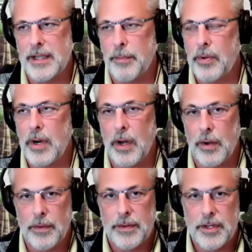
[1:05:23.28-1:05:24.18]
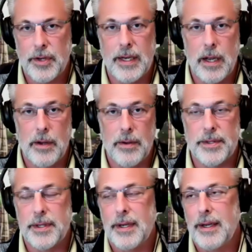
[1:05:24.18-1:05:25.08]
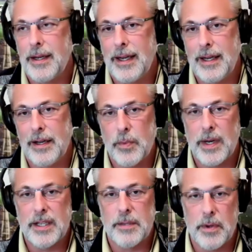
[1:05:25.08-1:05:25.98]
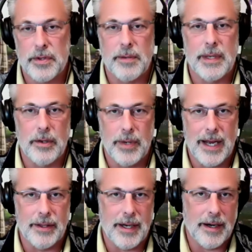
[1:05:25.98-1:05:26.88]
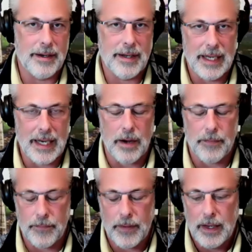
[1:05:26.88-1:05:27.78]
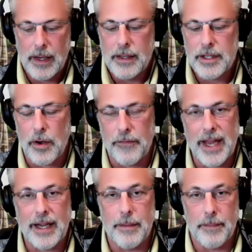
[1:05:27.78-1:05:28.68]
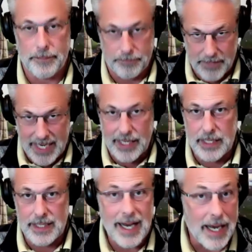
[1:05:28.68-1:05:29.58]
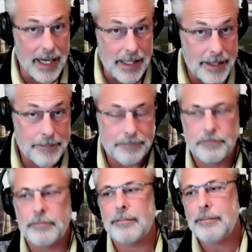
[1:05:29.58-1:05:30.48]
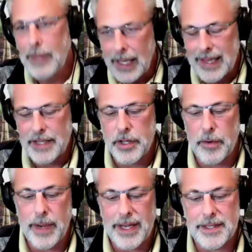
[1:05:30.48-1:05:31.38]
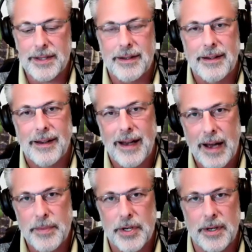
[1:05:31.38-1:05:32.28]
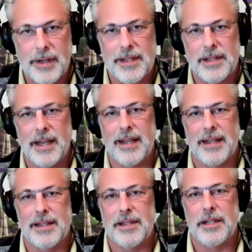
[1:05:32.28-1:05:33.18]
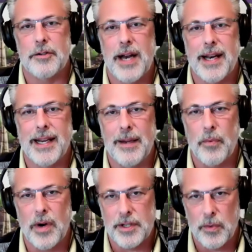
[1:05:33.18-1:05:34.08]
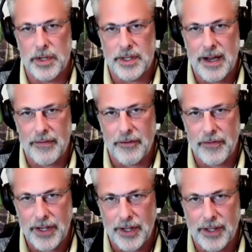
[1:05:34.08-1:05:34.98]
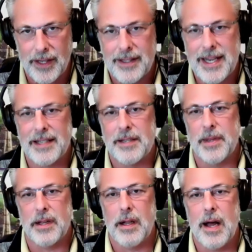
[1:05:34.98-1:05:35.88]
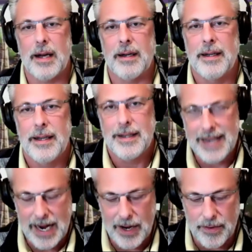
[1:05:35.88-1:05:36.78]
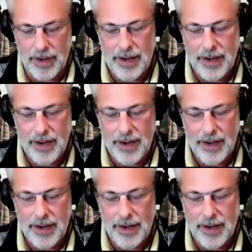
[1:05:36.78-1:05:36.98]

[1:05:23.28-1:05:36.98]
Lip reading: pro, so he knows what he's supposed to be doing out there. So if they can dink and dunk, that's their best option is to try to keep Russell Wilson off the field, take some of the clock down,